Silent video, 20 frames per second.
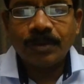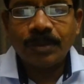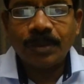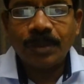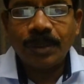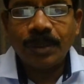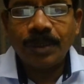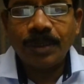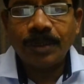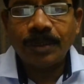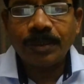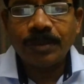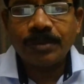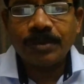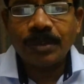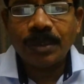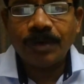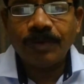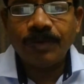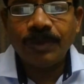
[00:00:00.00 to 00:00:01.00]
creating
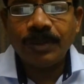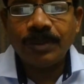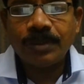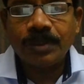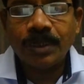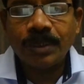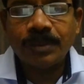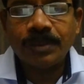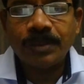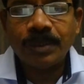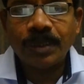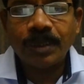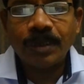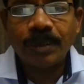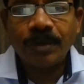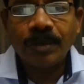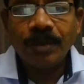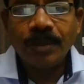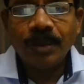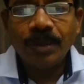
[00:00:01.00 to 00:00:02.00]
service
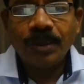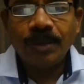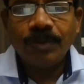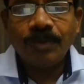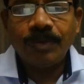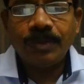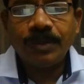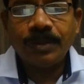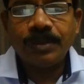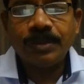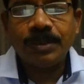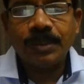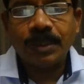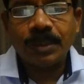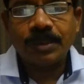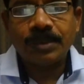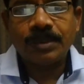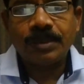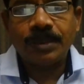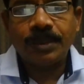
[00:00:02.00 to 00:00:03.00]
ledger with
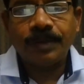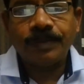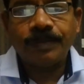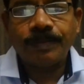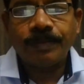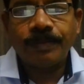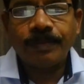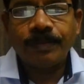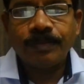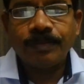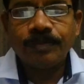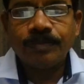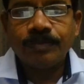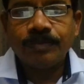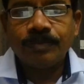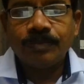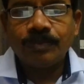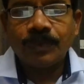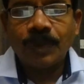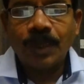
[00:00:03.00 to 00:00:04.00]
GST.
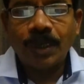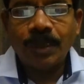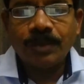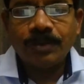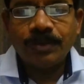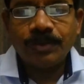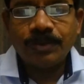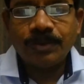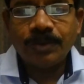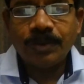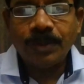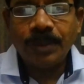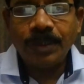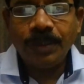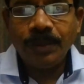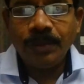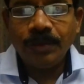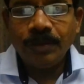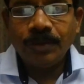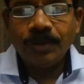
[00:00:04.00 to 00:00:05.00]
As
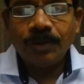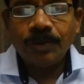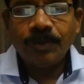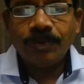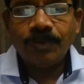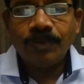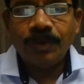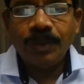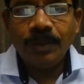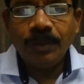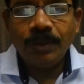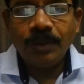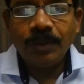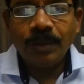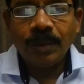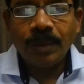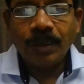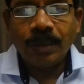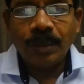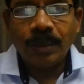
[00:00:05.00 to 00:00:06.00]
usually, we
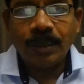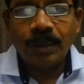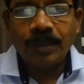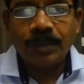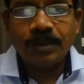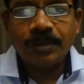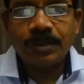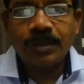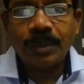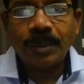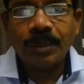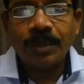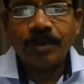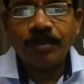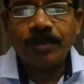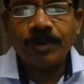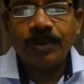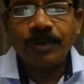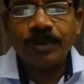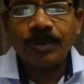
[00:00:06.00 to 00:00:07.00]
understand
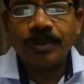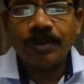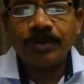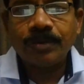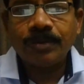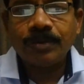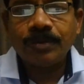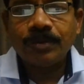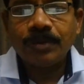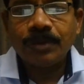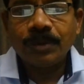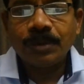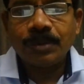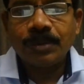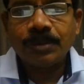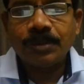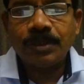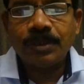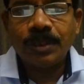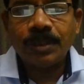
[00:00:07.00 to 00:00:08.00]
about
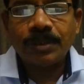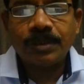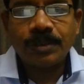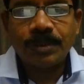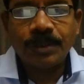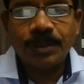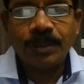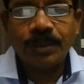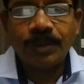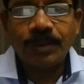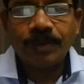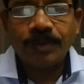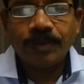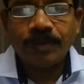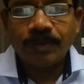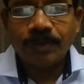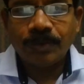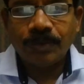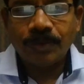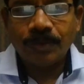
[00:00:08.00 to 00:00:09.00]
GST
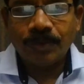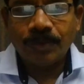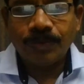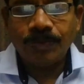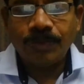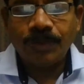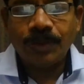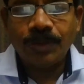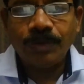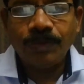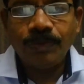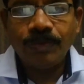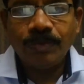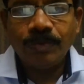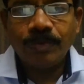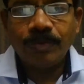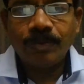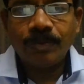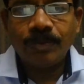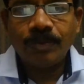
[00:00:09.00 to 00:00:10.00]
with
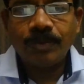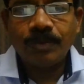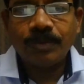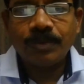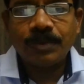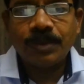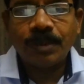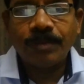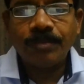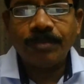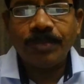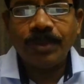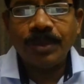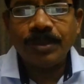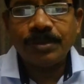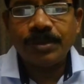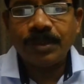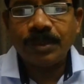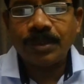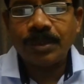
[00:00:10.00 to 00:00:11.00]
some
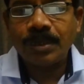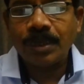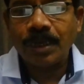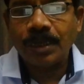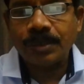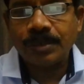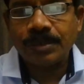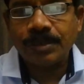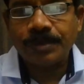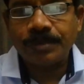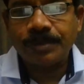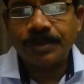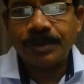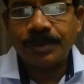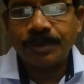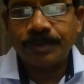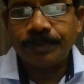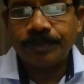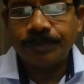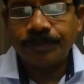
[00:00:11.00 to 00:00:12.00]
basic
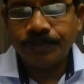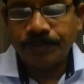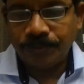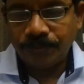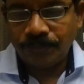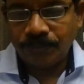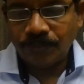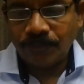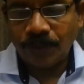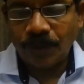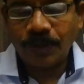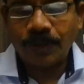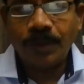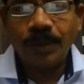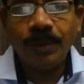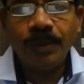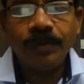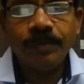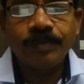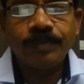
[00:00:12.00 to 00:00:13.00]
concepts.
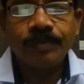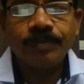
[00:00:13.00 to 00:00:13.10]
Okay.